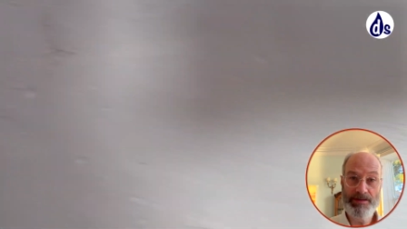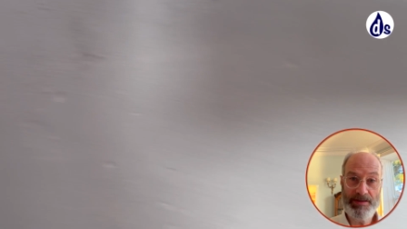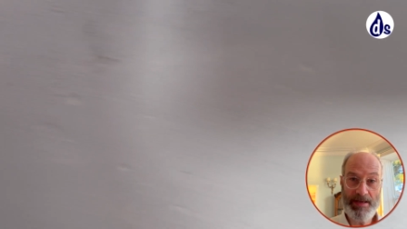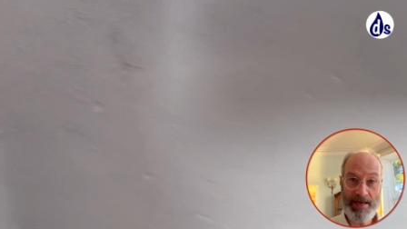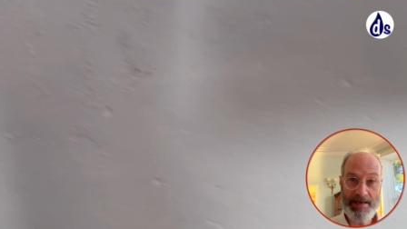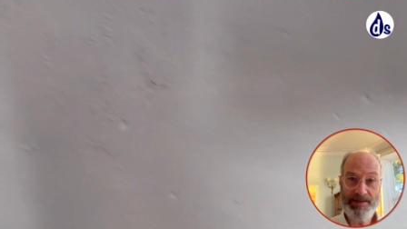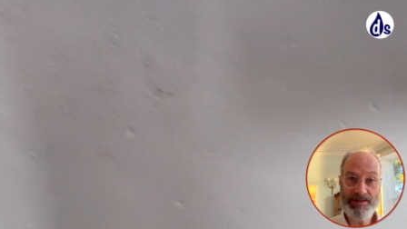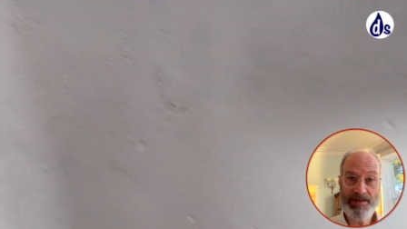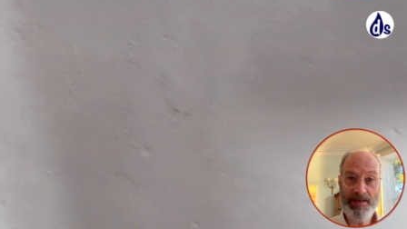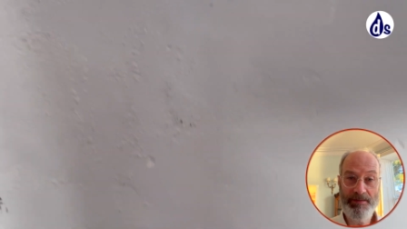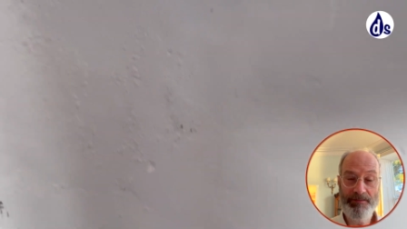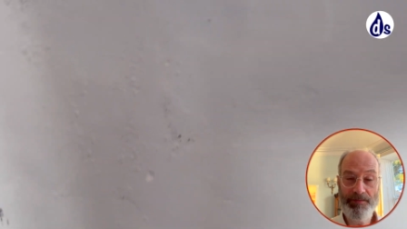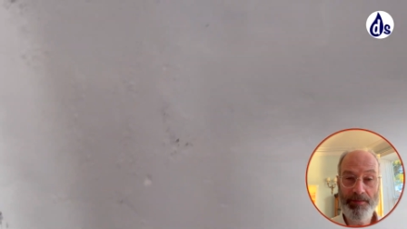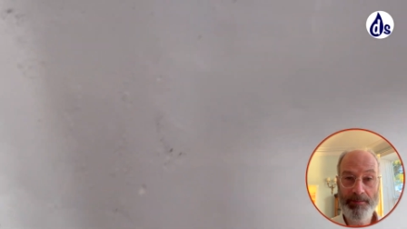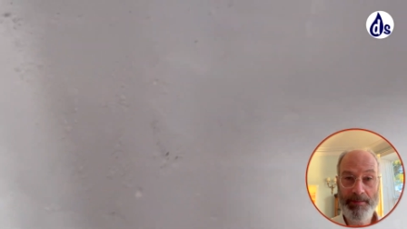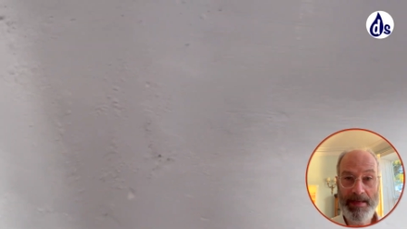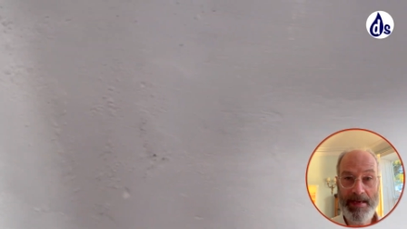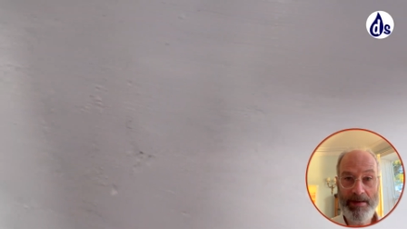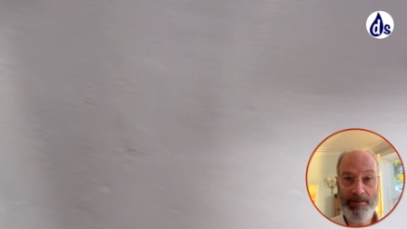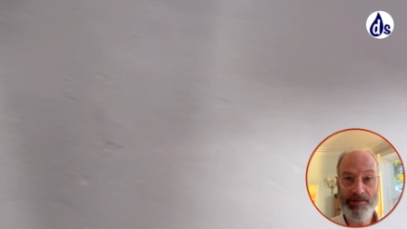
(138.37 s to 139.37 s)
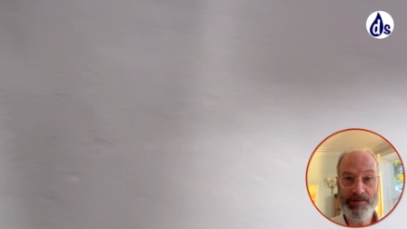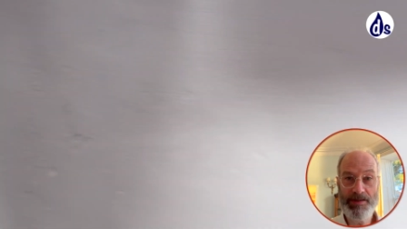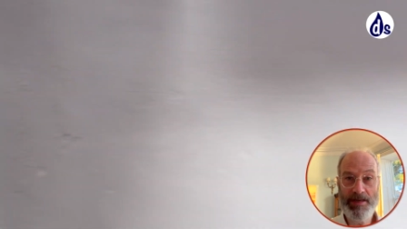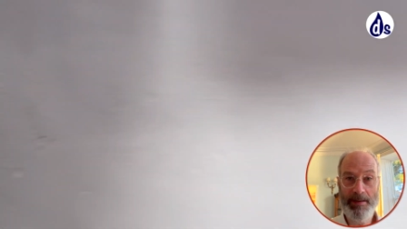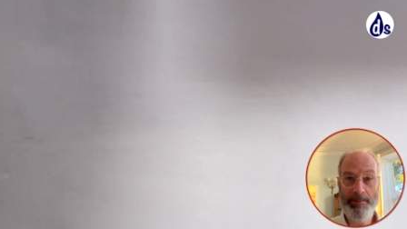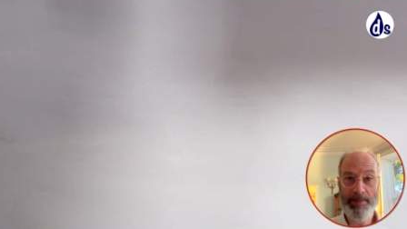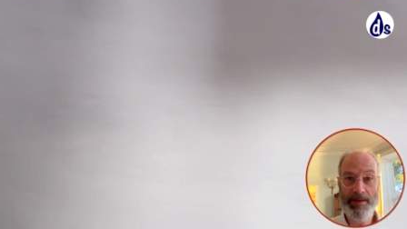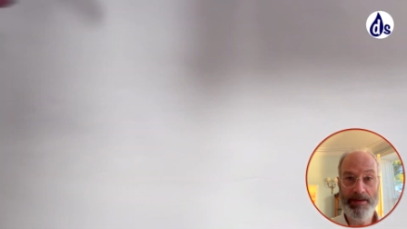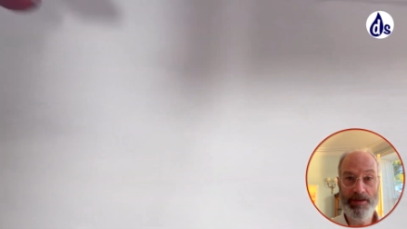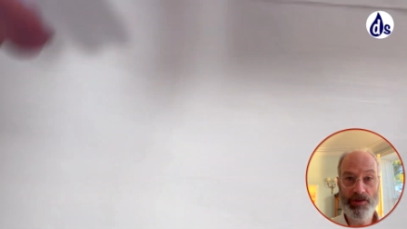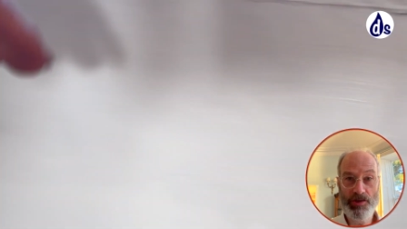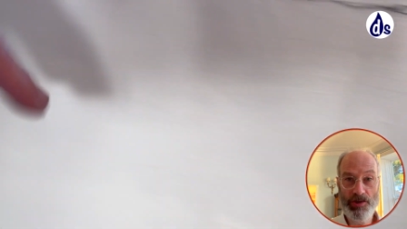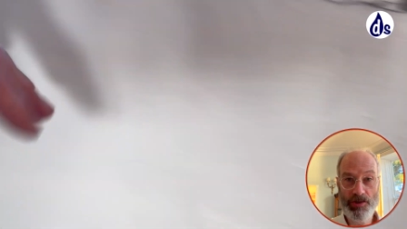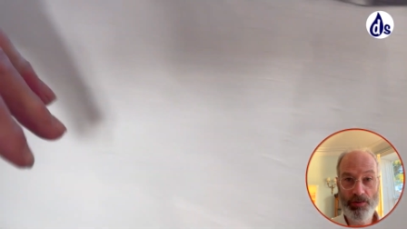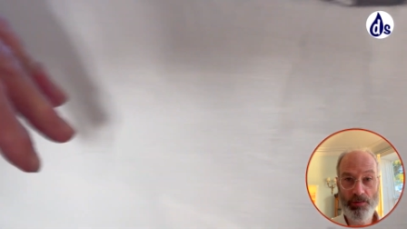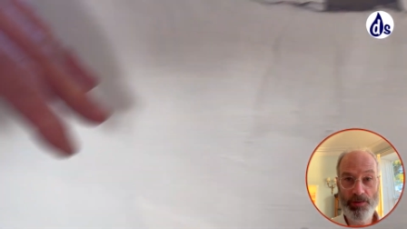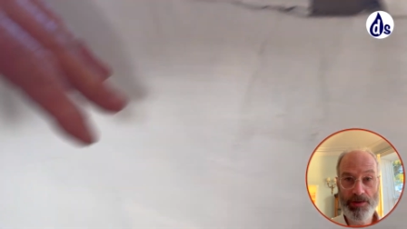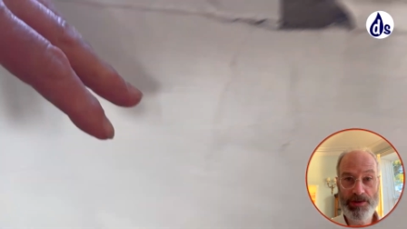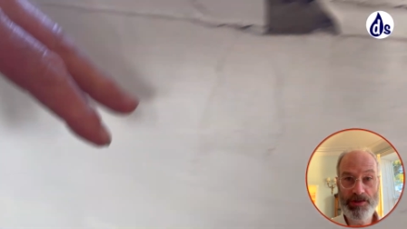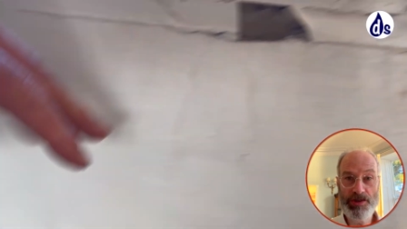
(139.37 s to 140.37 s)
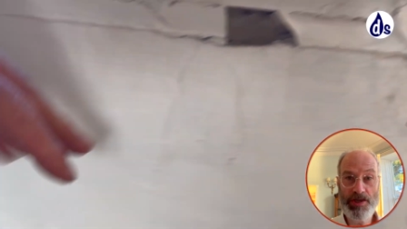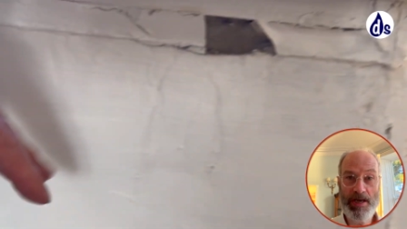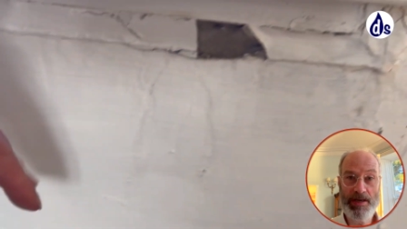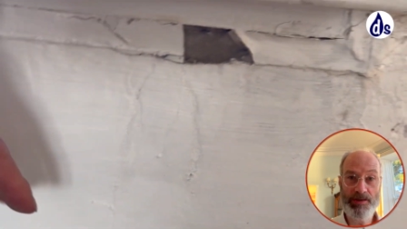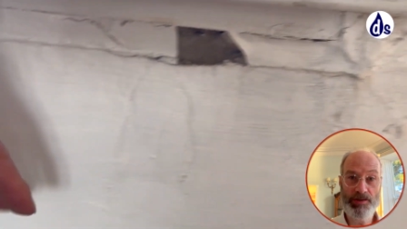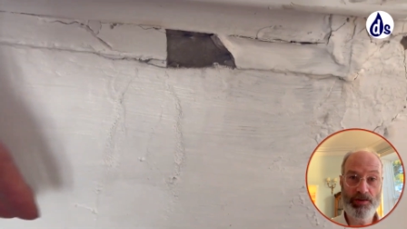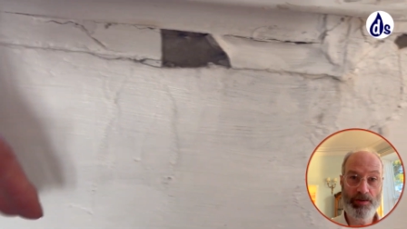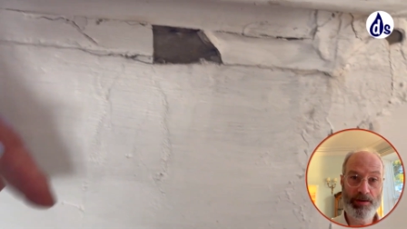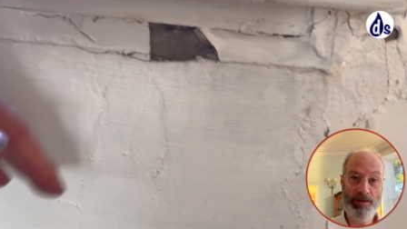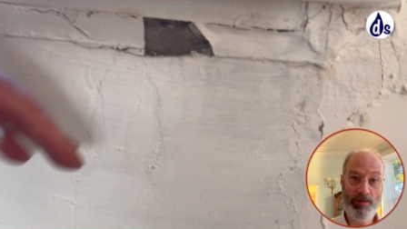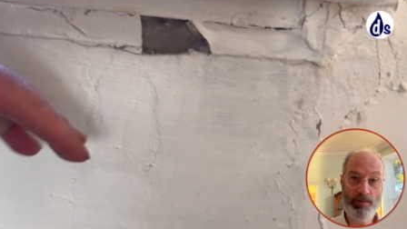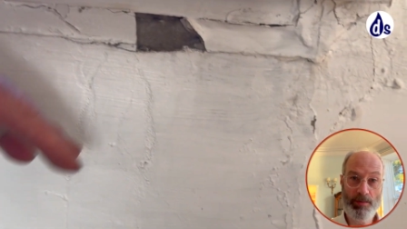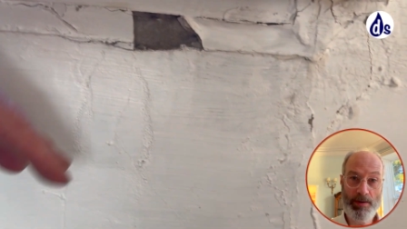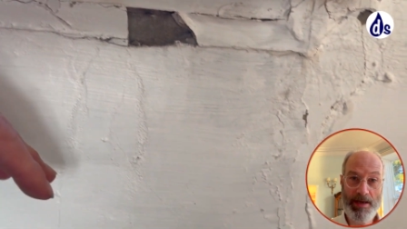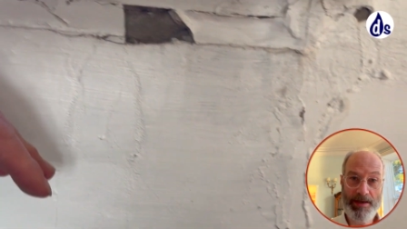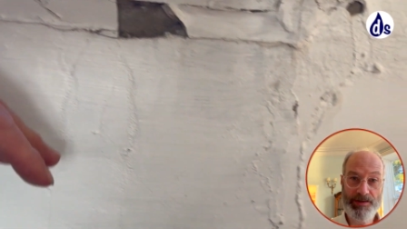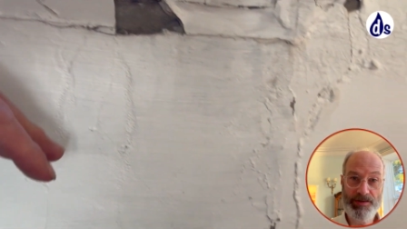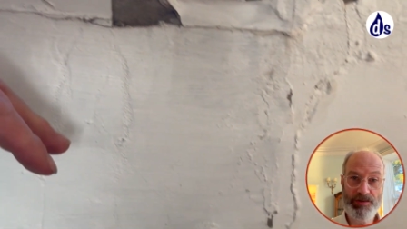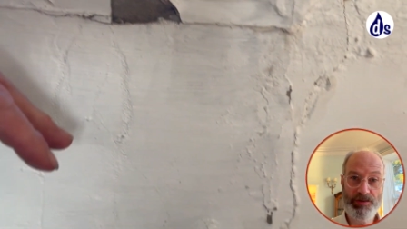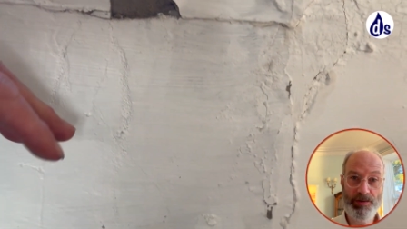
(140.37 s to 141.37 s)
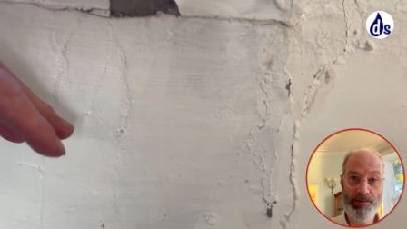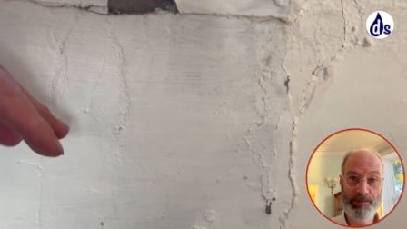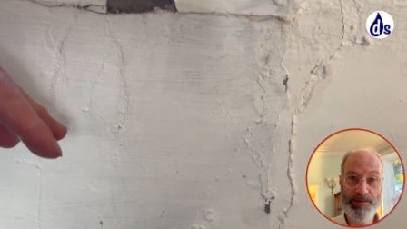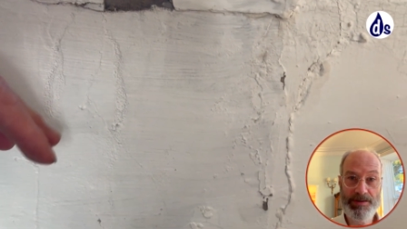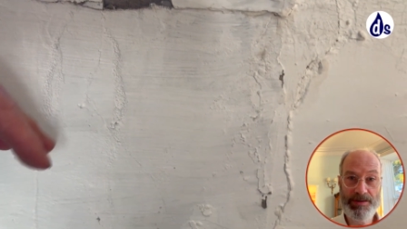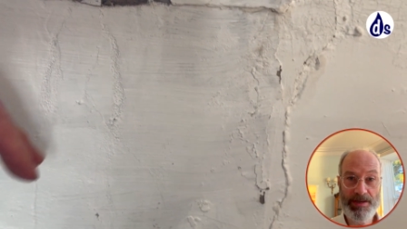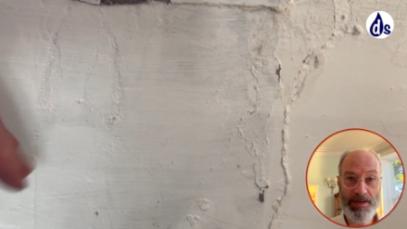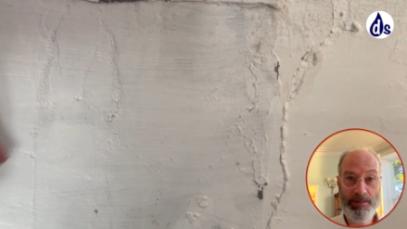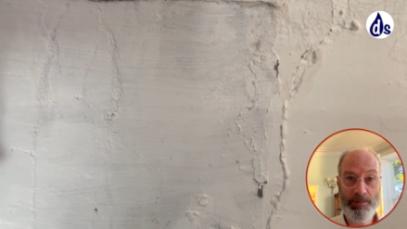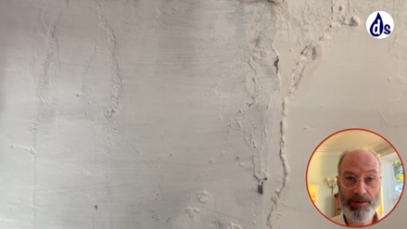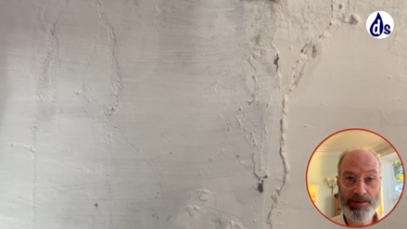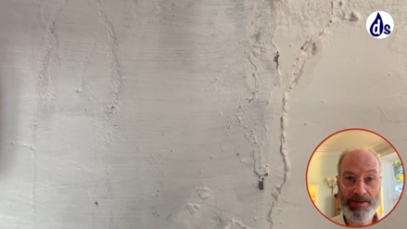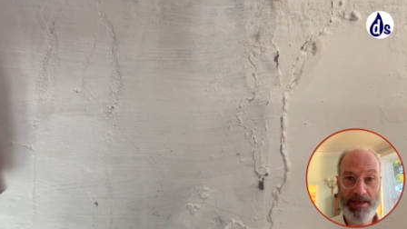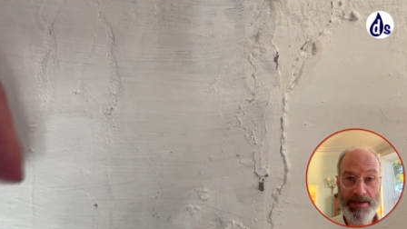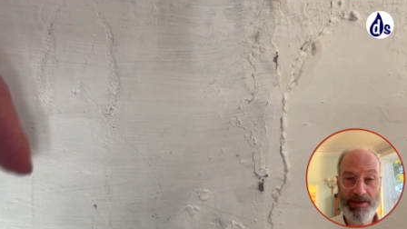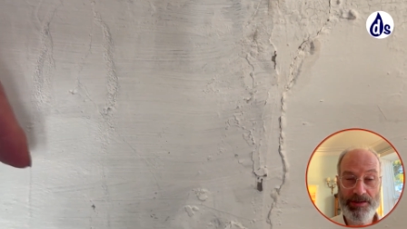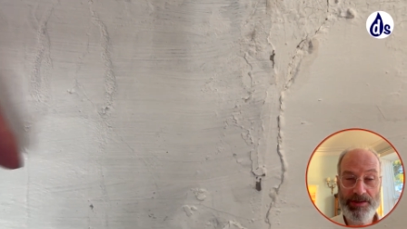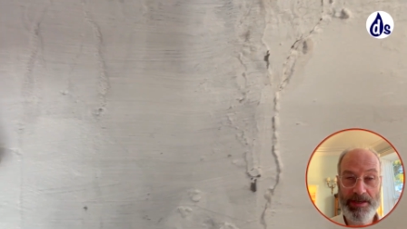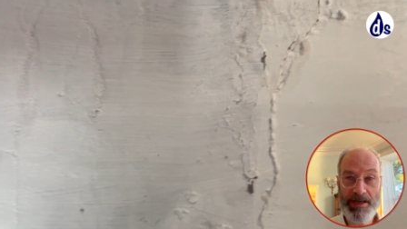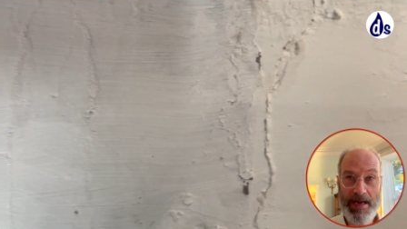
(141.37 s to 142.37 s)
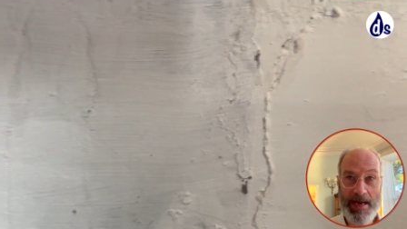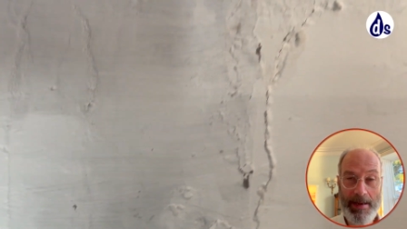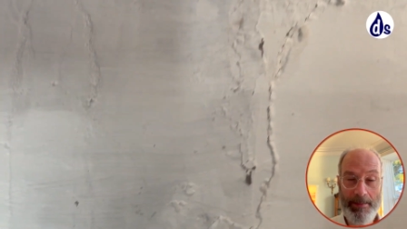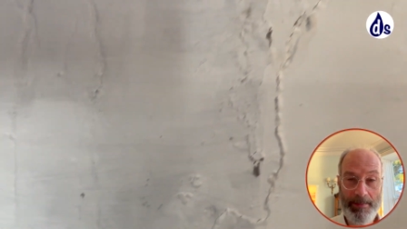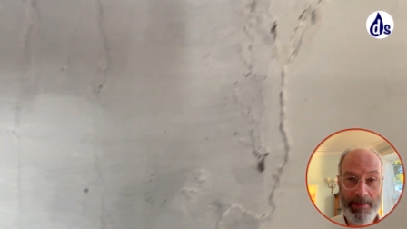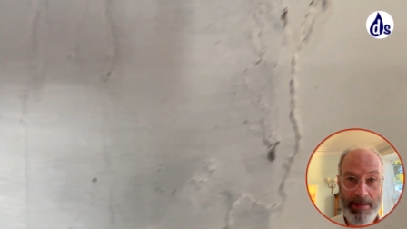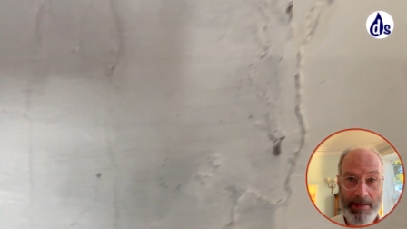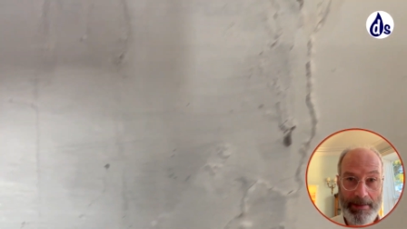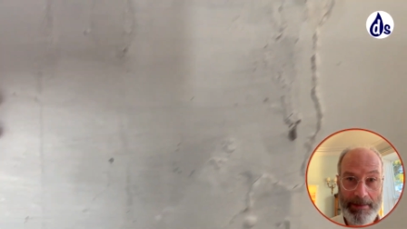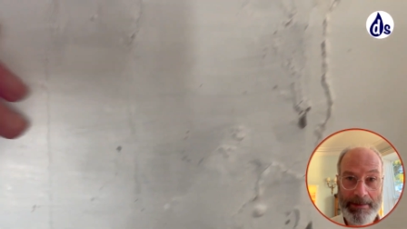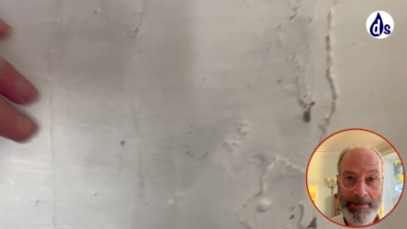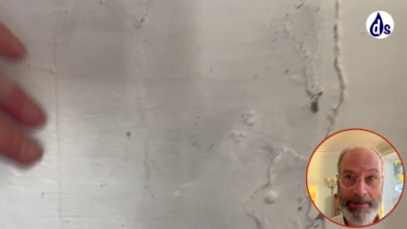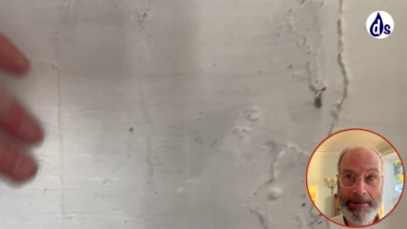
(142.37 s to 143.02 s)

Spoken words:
as seen from the outside, but you should always check during a rainstorm to see what's actually happening.